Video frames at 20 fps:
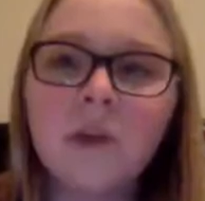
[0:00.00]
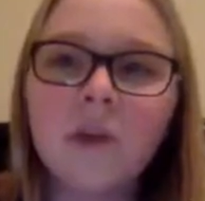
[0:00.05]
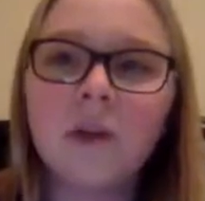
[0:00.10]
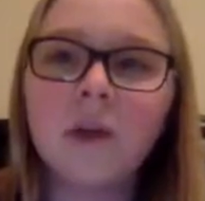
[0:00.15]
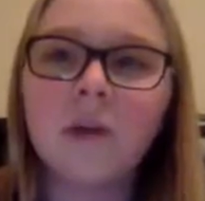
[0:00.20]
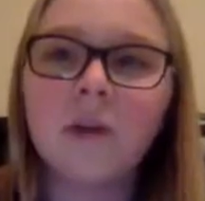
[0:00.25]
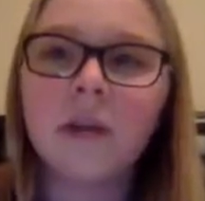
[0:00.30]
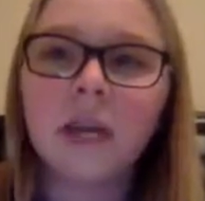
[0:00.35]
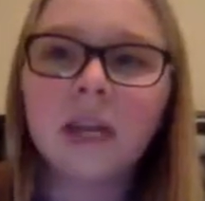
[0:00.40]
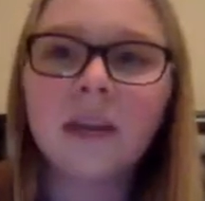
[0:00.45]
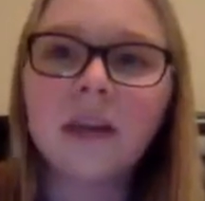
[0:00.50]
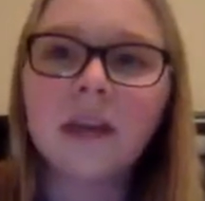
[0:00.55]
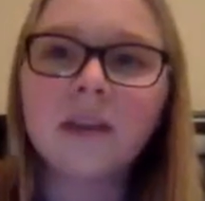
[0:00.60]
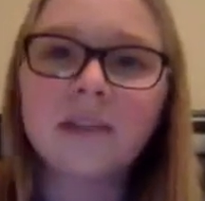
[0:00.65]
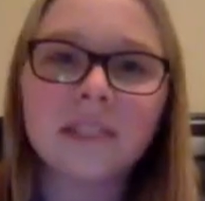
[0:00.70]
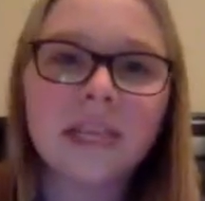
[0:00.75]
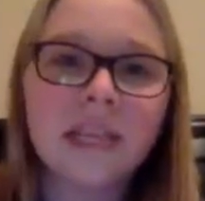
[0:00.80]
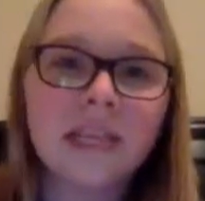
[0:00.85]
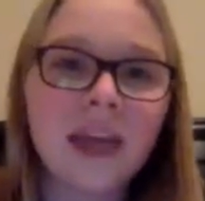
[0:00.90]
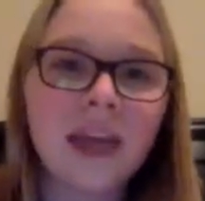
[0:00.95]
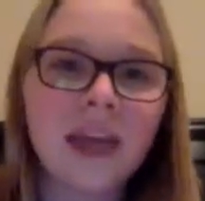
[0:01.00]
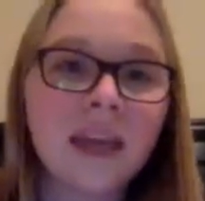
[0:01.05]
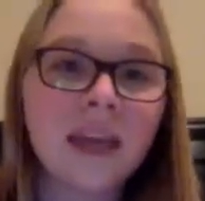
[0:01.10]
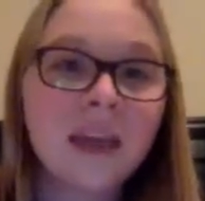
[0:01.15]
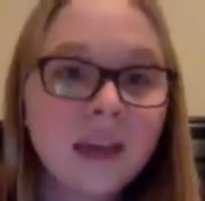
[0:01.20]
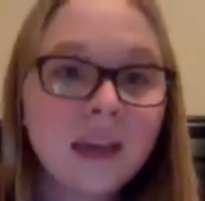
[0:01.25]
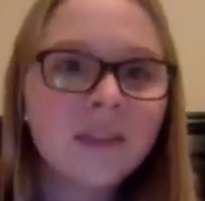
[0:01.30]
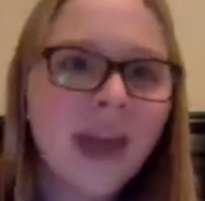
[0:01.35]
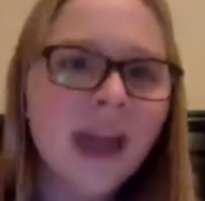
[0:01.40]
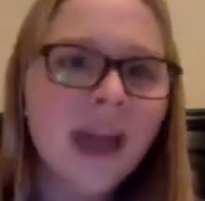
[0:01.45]
know, get an LC, like
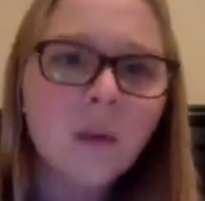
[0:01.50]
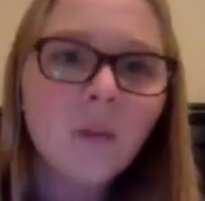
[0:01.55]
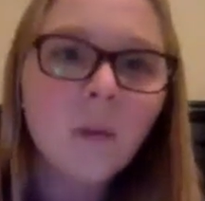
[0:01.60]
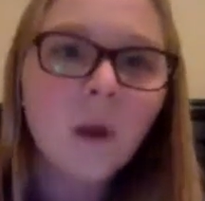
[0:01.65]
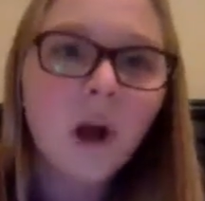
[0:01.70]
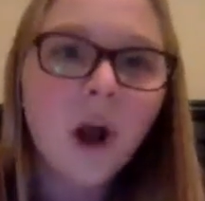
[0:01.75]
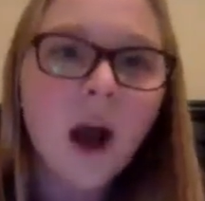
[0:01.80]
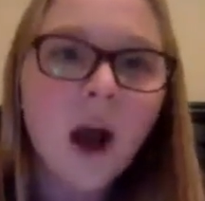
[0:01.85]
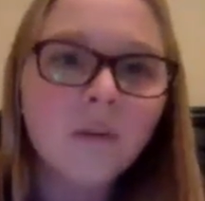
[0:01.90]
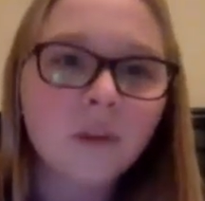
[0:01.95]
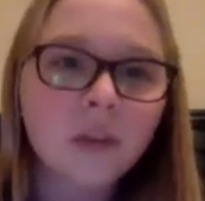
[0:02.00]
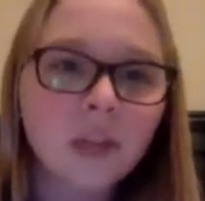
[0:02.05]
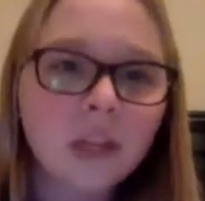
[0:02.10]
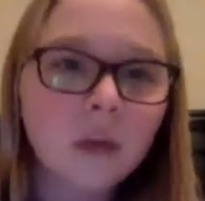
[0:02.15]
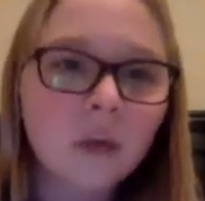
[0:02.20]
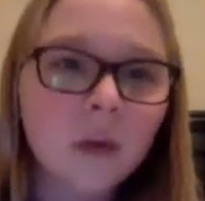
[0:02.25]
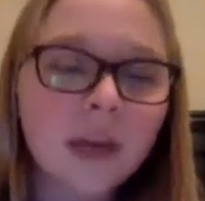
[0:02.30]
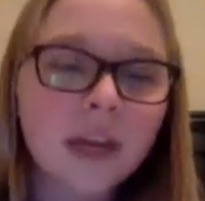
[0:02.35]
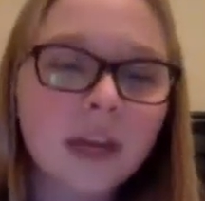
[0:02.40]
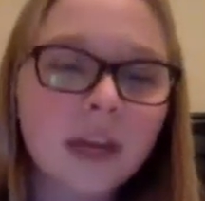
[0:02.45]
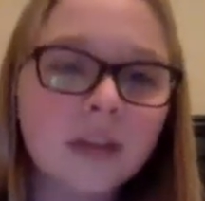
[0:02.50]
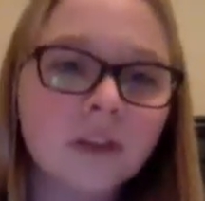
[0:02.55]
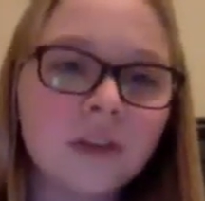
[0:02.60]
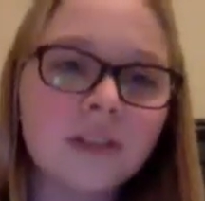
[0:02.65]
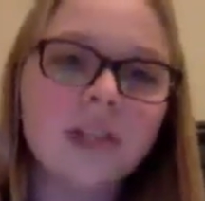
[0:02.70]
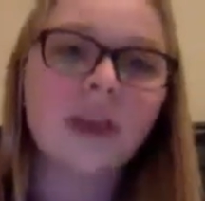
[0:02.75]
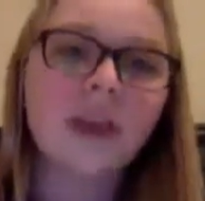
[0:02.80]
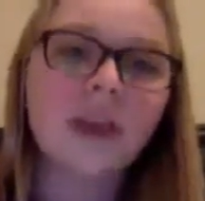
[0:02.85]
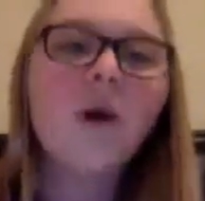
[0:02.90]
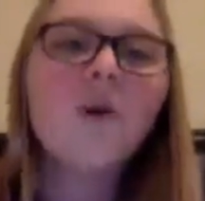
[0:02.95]
that can wear off really quick and you're
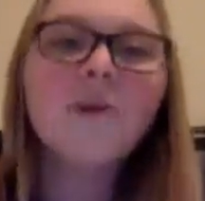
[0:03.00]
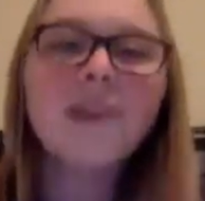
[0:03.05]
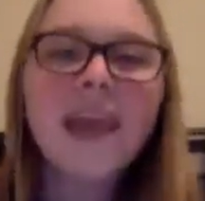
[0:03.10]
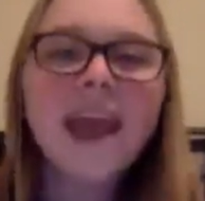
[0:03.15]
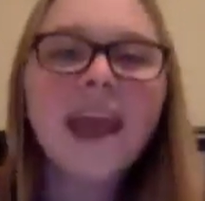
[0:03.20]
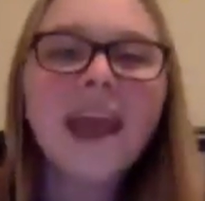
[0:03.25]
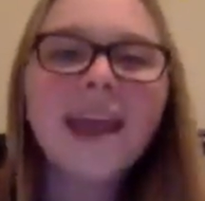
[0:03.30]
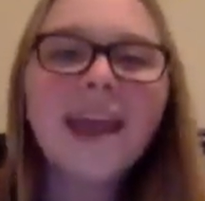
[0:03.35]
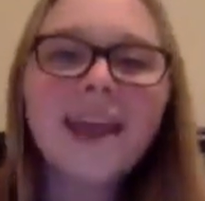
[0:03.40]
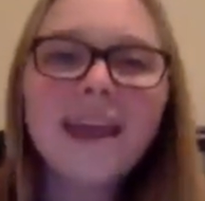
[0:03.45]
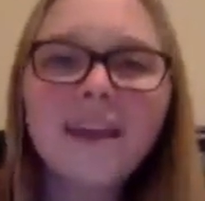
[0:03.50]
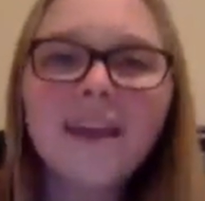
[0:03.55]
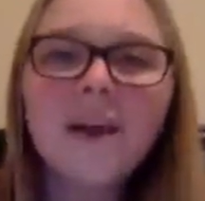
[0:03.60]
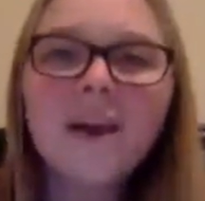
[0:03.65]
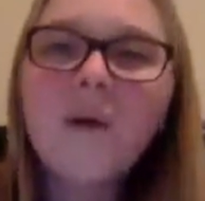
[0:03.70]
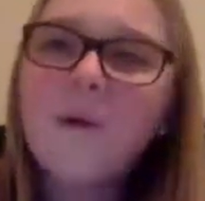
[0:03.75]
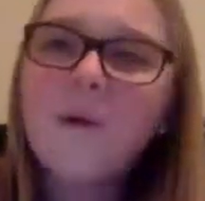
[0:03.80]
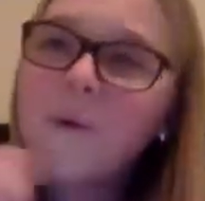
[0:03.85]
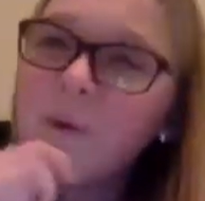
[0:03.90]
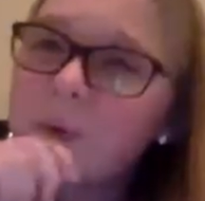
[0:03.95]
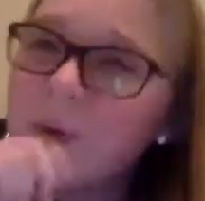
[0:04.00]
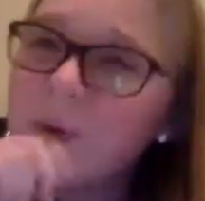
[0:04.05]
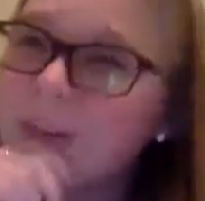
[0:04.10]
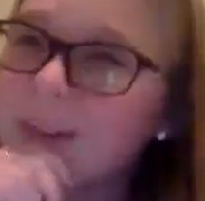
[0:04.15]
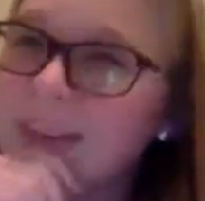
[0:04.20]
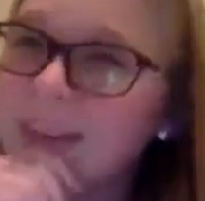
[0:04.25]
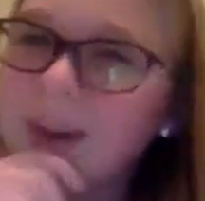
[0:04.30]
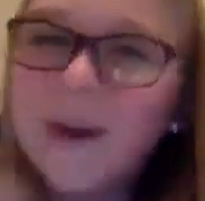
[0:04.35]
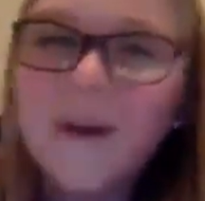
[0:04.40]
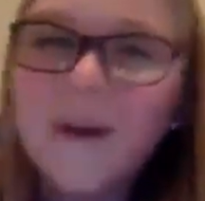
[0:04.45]
just like, oh, yay. Oh,
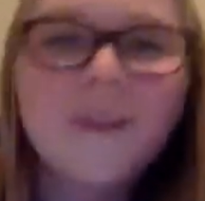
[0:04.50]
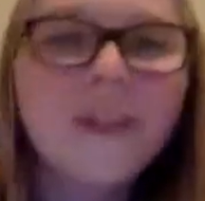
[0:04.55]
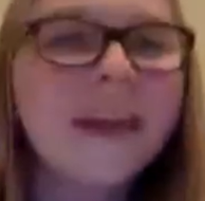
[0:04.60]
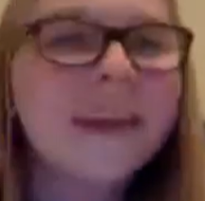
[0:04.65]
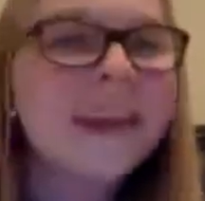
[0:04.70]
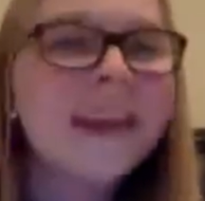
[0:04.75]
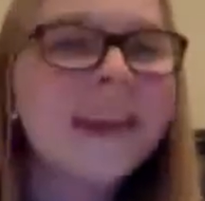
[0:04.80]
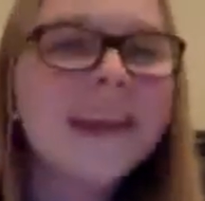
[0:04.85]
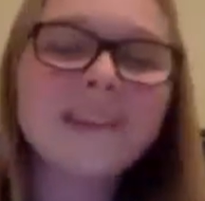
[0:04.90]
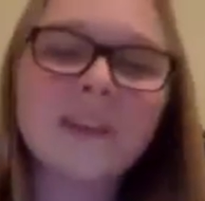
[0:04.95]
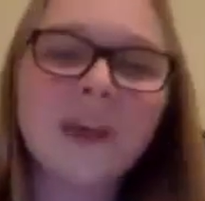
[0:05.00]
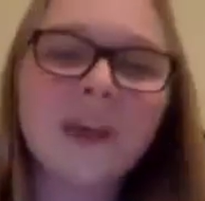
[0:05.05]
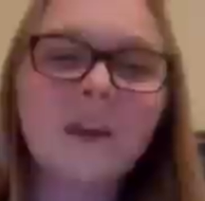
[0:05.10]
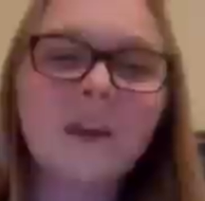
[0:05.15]
you know, like, so I